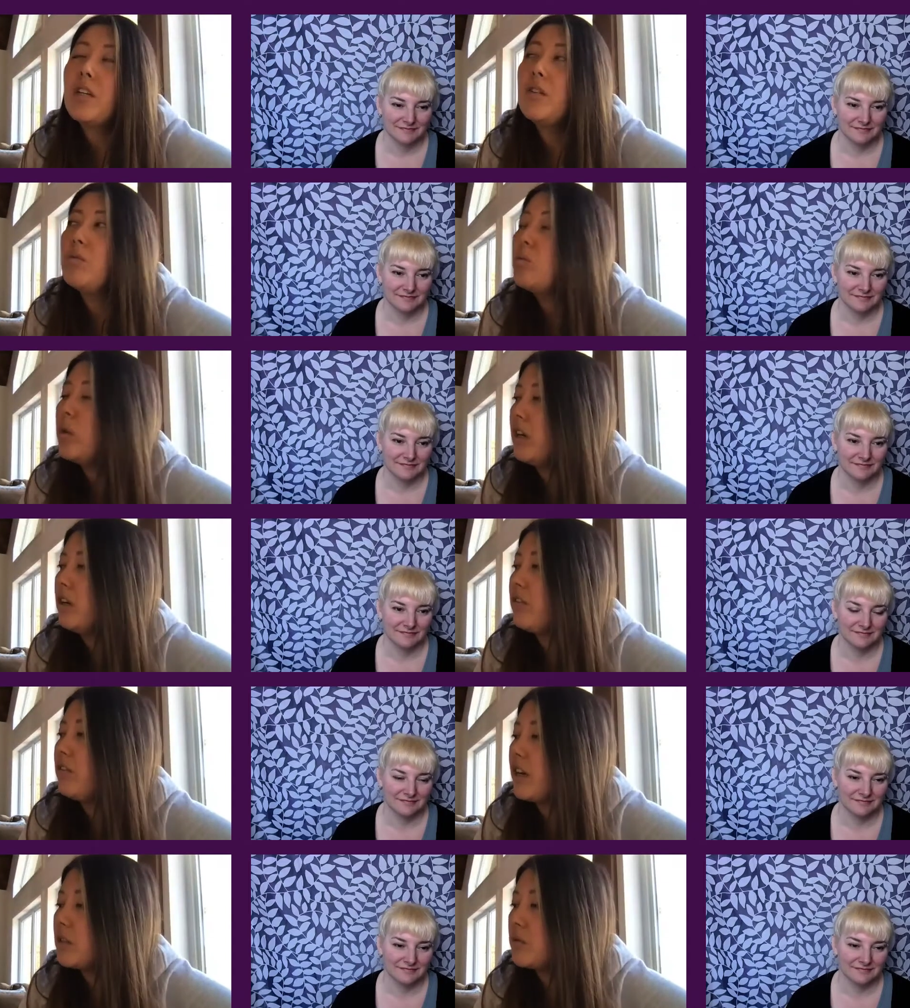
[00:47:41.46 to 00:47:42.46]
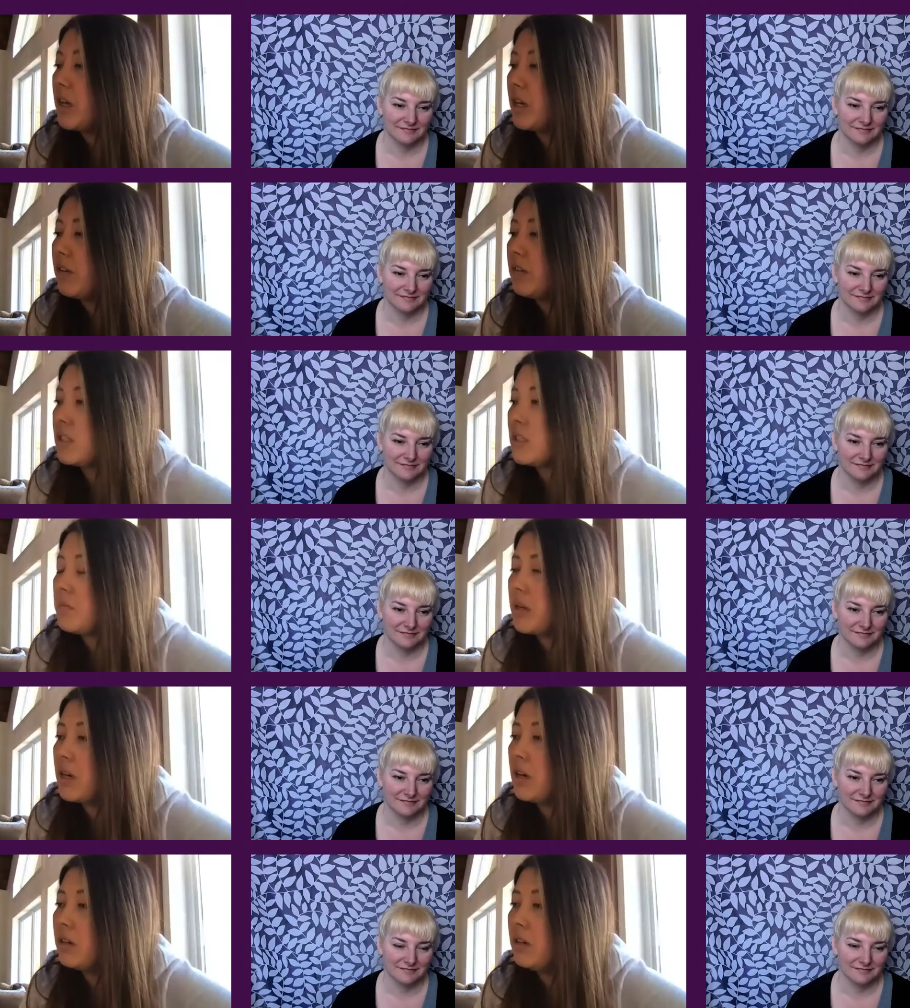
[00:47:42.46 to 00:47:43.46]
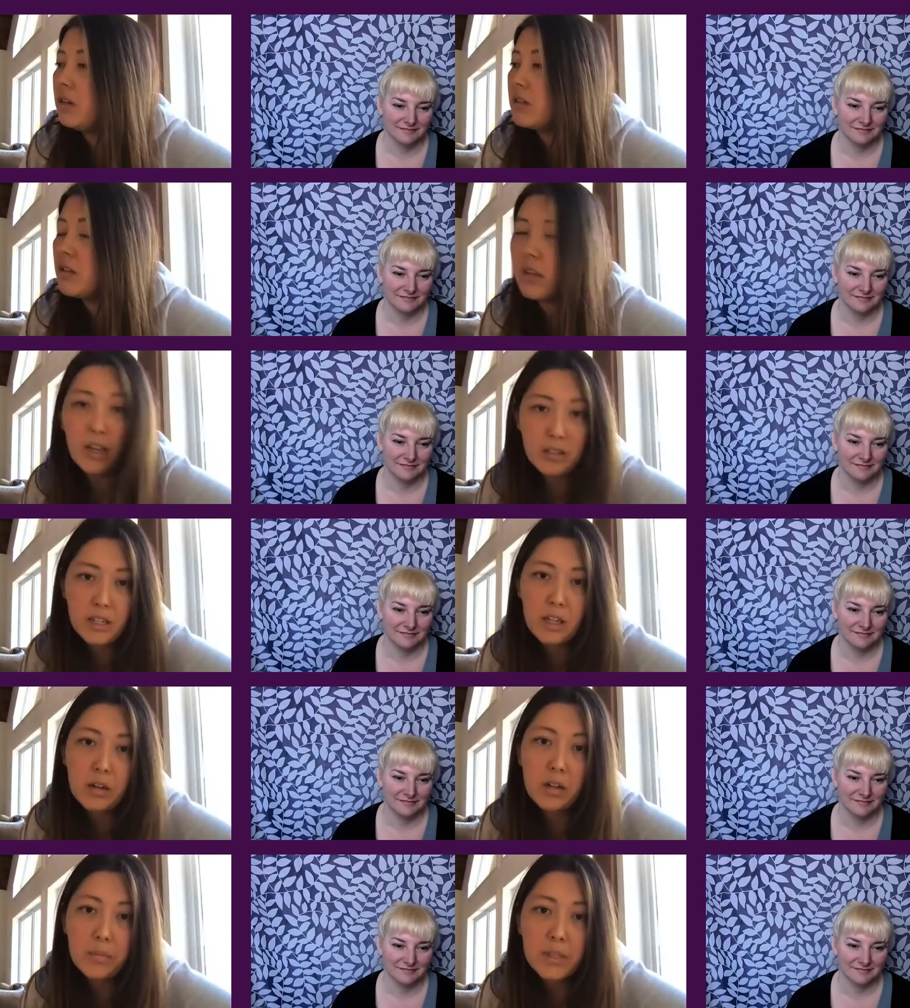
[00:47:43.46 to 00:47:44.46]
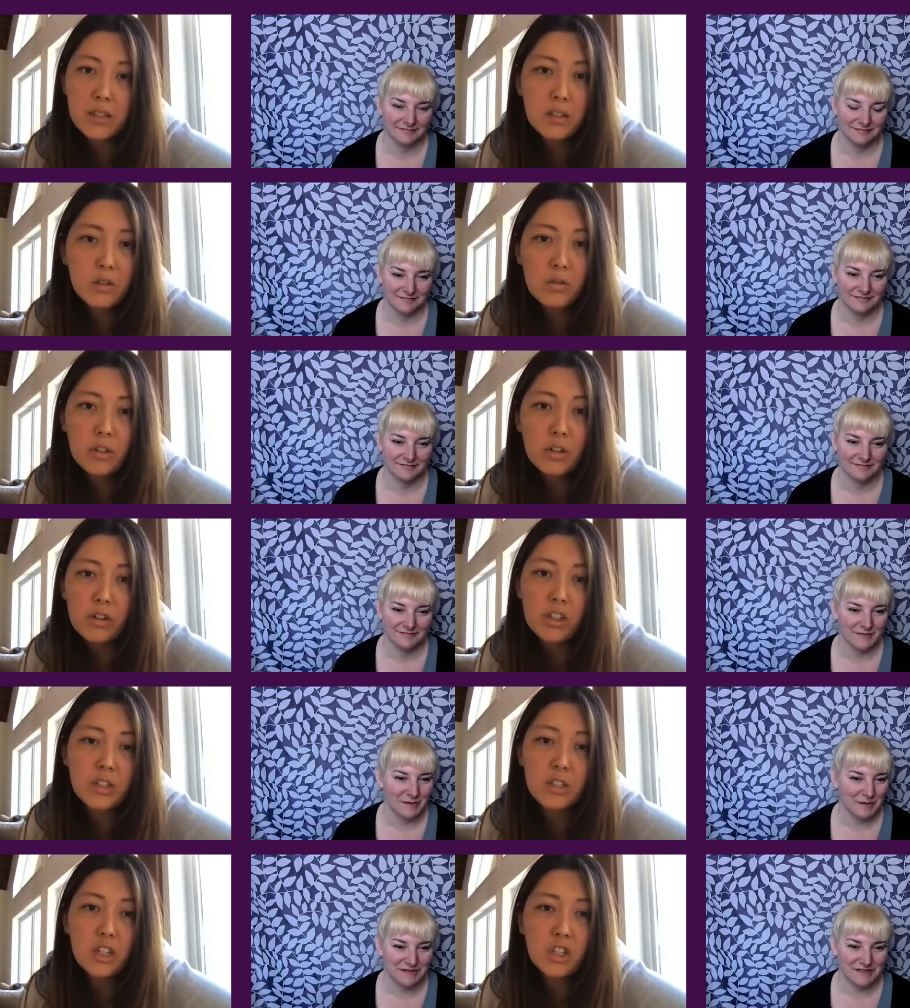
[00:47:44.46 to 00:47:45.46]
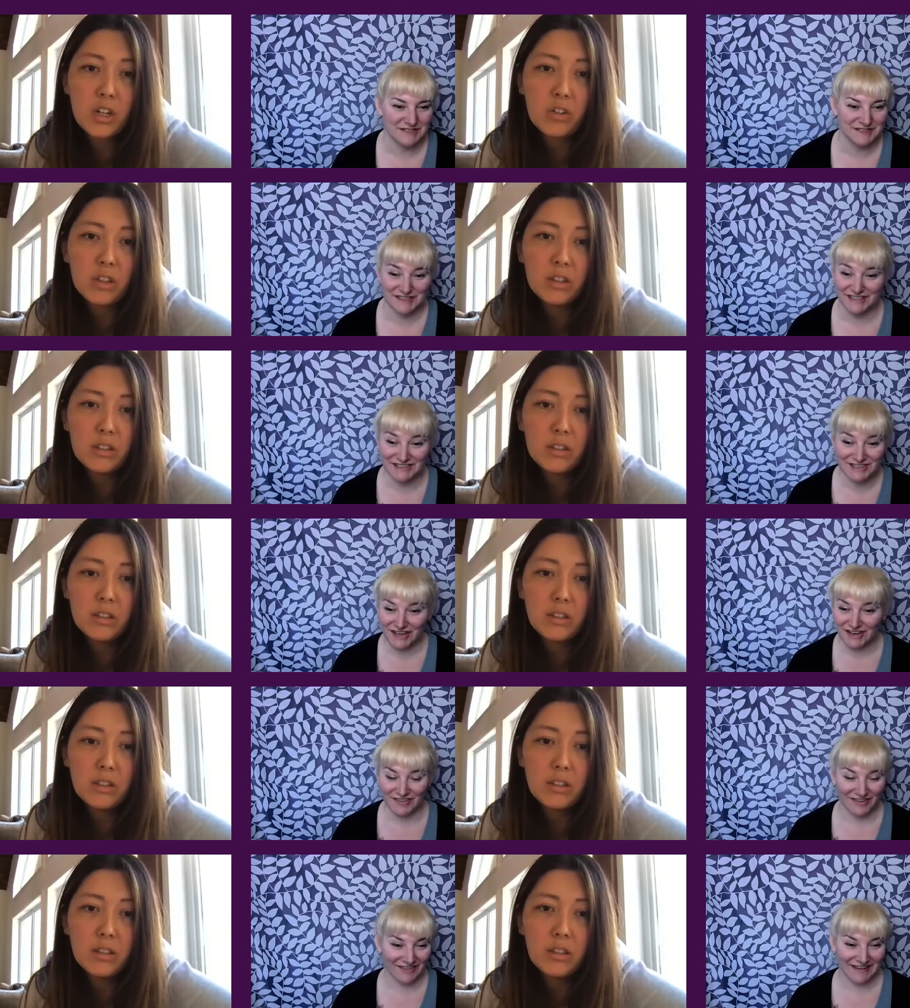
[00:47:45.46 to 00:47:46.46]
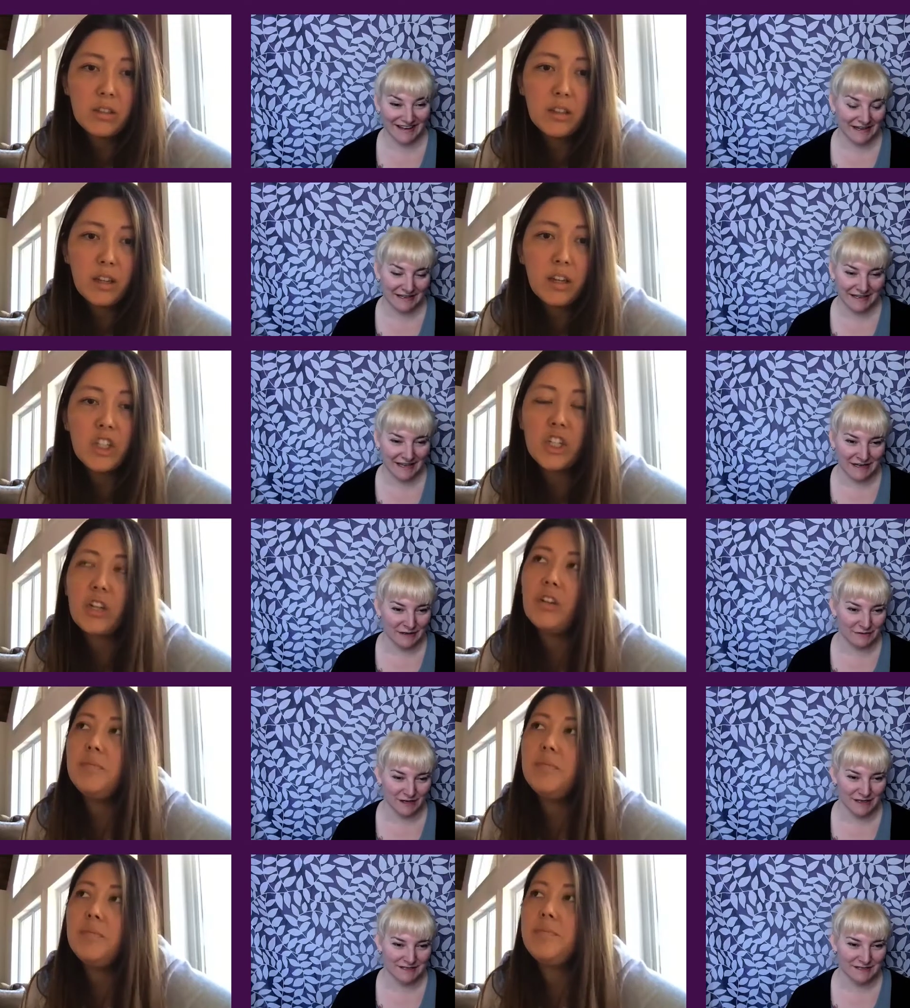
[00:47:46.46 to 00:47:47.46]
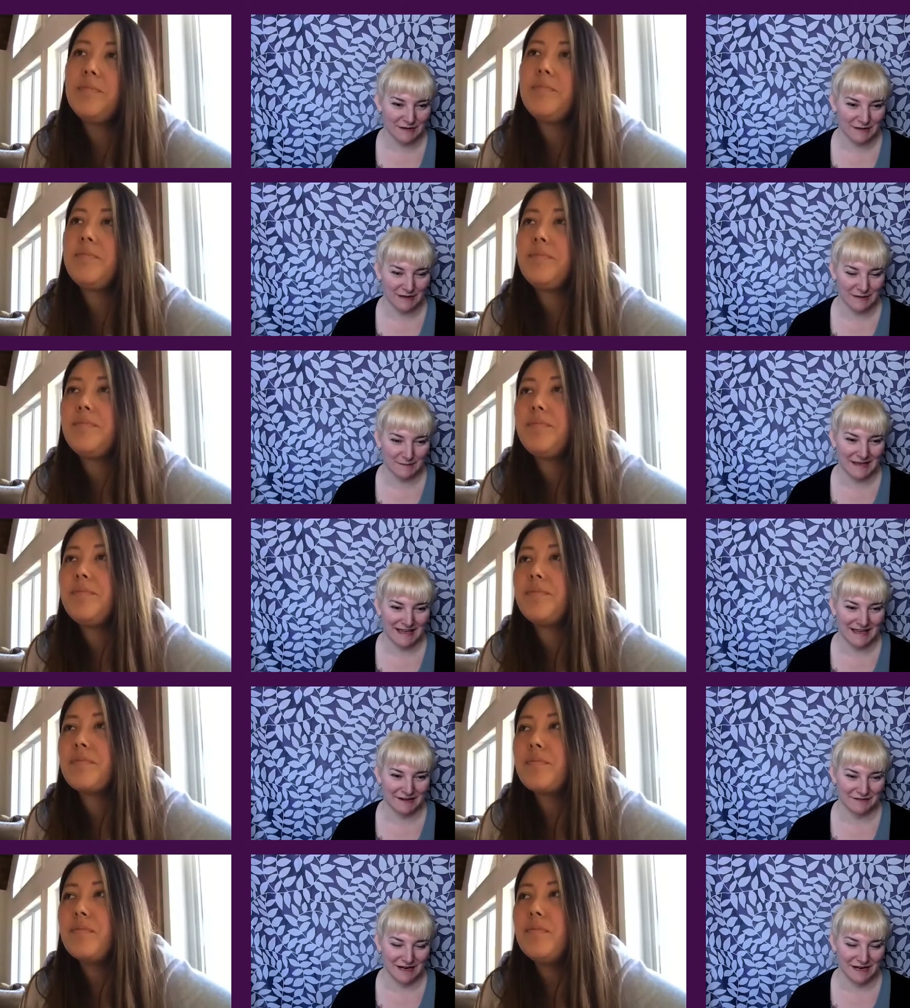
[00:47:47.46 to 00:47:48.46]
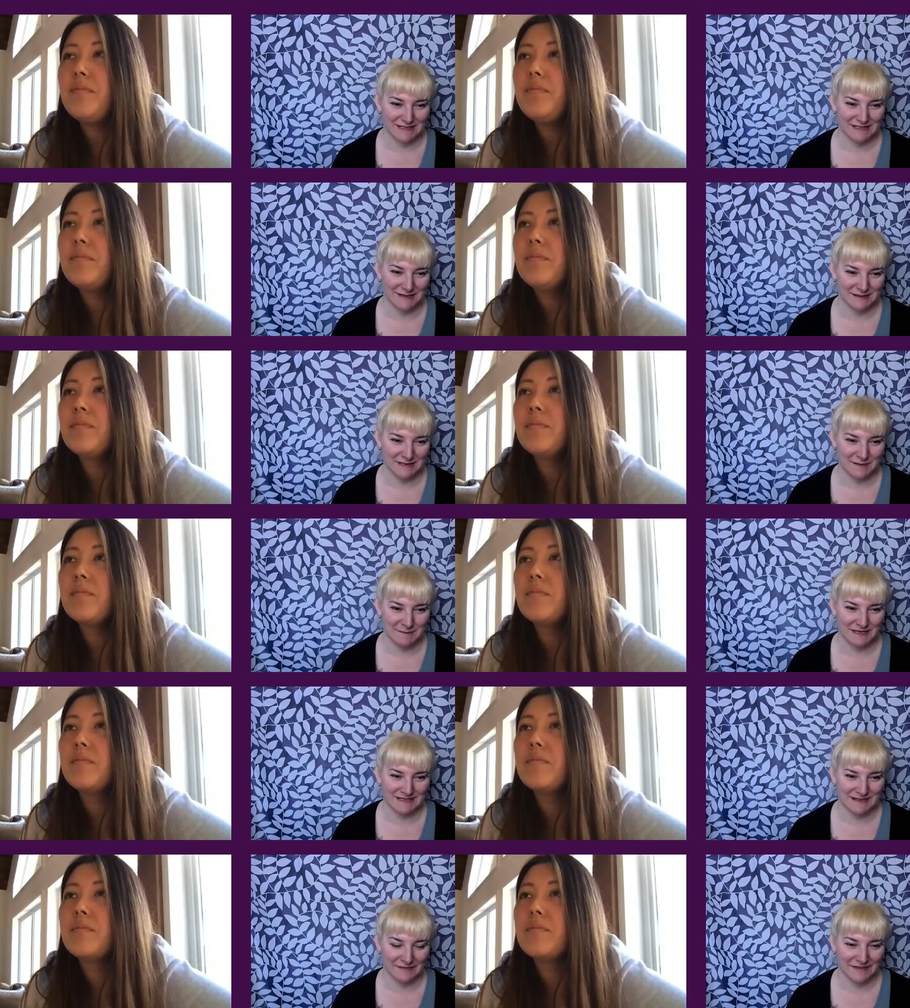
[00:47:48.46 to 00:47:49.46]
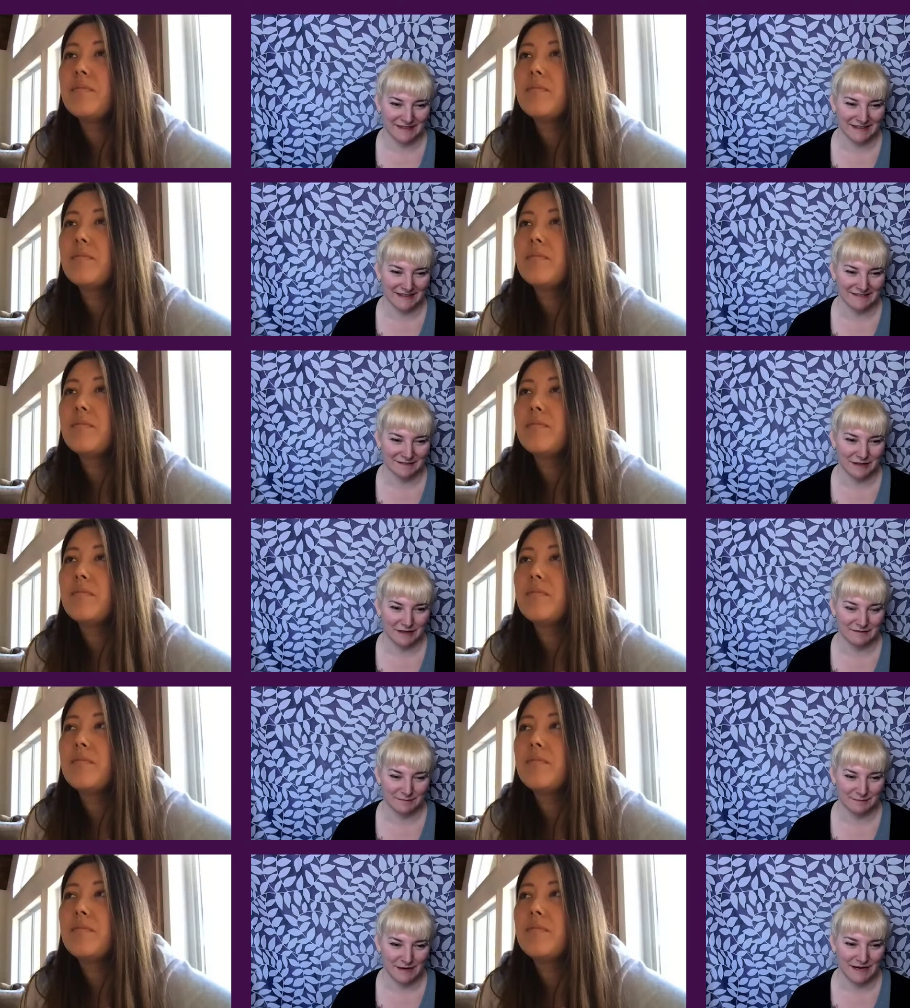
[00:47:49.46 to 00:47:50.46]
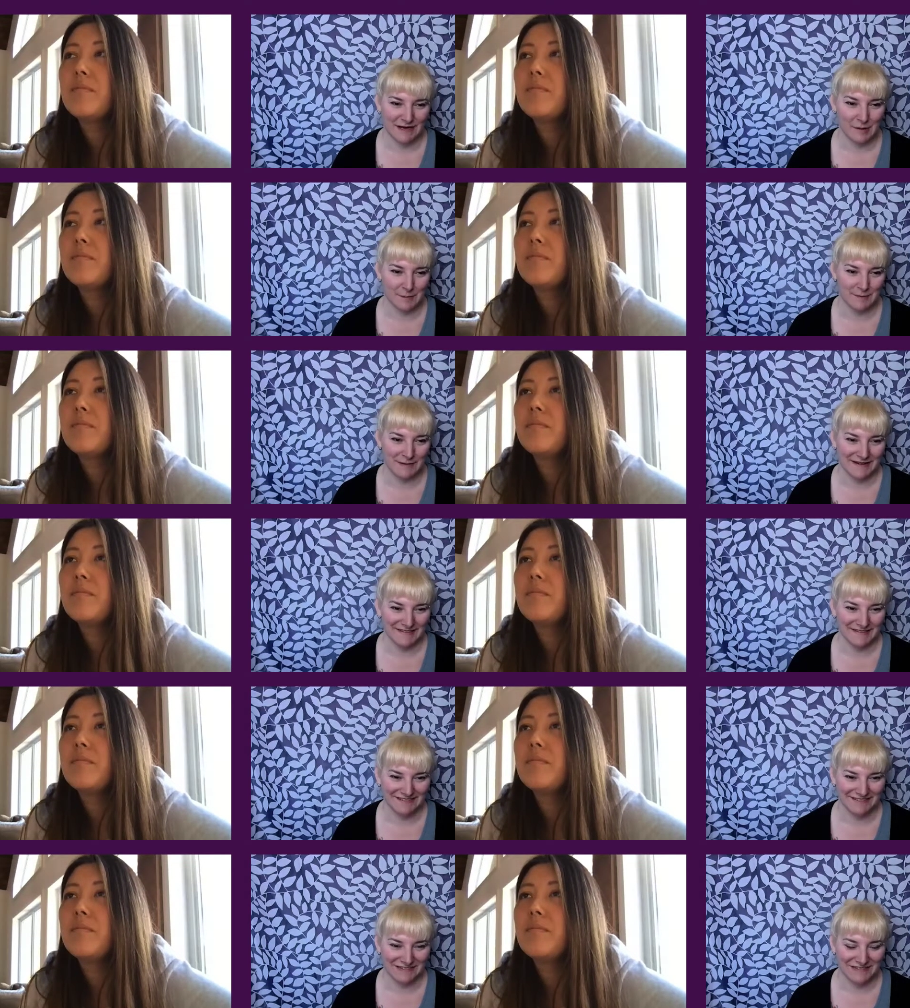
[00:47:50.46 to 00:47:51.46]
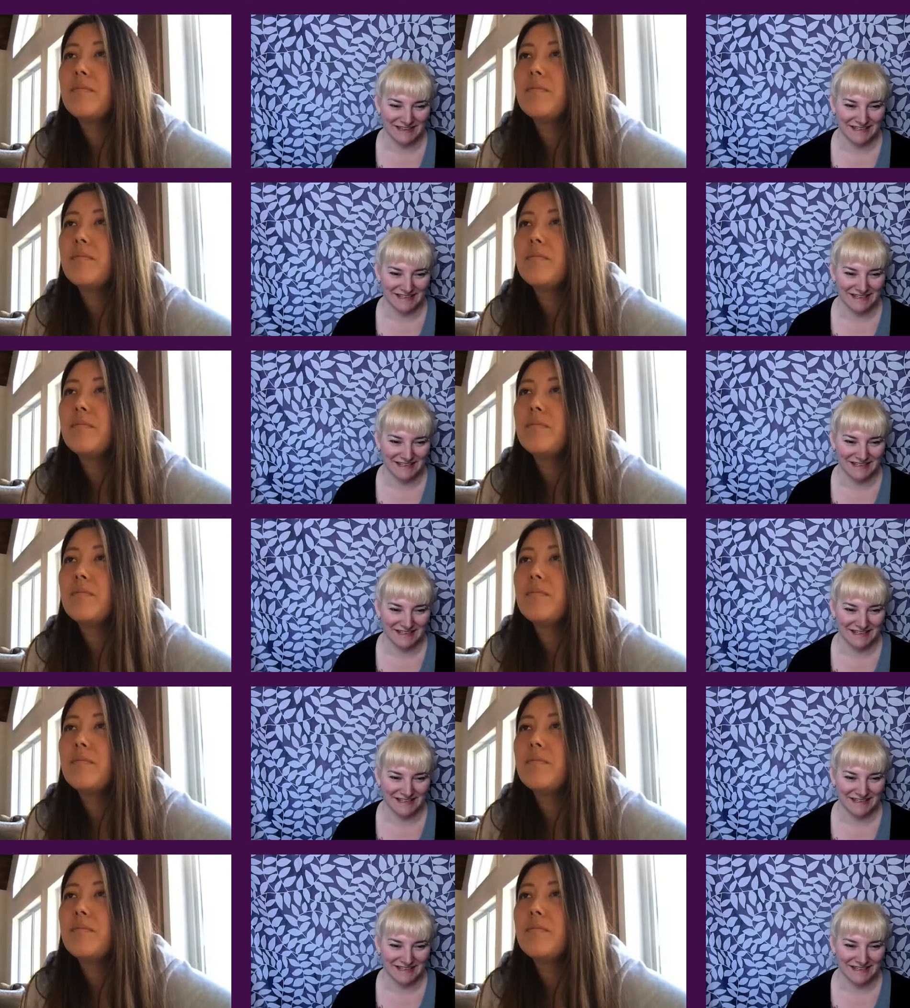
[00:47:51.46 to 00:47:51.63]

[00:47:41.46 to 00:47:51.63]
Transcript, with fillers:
Speaker 1: what advice would I give to somebody else as like a business owner or just in general?
Speaker 2: Just in general, like any any advice that you're like, man, if I could tell somebody something that would have might help them out, it would be